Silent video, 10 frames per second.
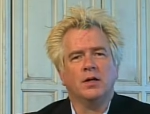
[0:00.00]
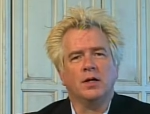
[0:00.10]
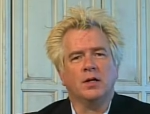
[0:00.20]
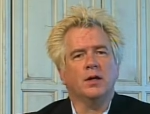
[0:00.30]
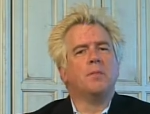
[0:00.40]

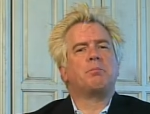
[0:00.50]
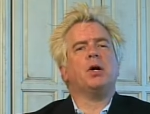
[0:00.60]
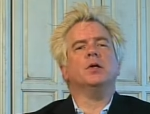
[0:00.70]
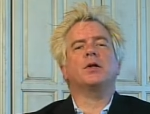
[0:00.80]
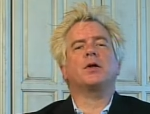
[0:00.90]
in
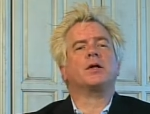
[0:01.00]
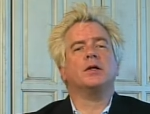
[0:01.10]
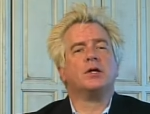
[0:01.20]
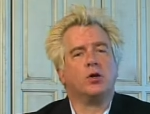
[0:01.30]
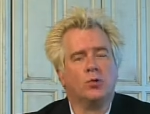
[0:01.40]

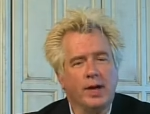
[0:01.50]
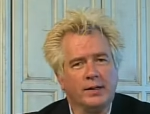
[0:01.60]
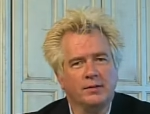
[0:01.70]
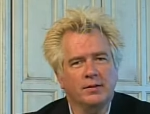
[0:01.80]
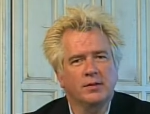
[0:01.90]
politically
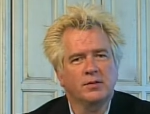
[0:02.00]
correct